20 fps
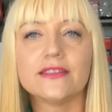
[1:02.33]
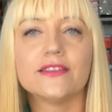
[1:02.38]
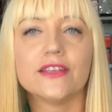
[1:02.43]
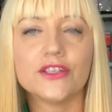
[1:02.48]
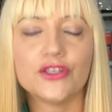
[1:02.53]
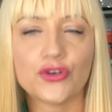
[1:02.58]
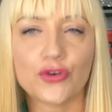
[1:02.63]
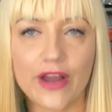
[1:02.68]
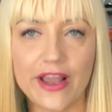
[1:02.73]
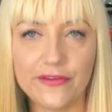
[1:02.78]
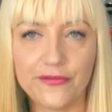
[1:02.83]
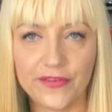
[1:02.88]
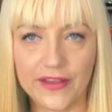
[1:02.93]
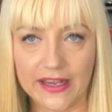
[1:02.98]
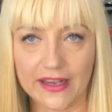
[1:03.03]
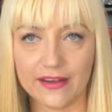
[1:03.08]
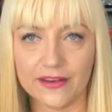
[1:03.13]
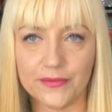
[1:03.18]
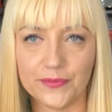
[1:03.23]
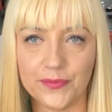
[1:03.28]
the
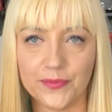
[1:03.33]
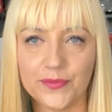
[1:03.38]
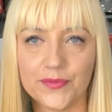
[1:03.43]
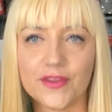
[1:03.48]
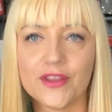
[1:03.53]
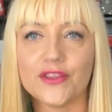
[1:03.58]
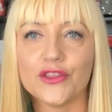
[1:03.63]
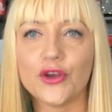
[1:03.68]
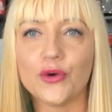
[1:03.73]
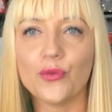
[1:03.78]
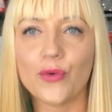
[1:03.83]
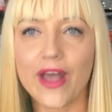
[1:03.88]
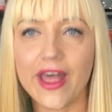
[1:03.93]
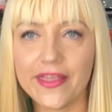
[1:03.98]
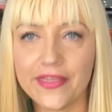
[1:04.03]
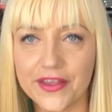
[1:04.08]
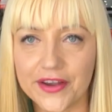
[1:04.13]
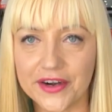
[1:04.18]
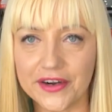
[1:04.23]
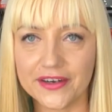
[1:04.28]
traffic, the
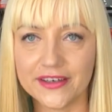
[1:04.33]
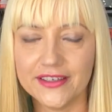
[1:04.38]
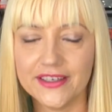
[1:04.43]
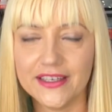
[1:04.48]
weather,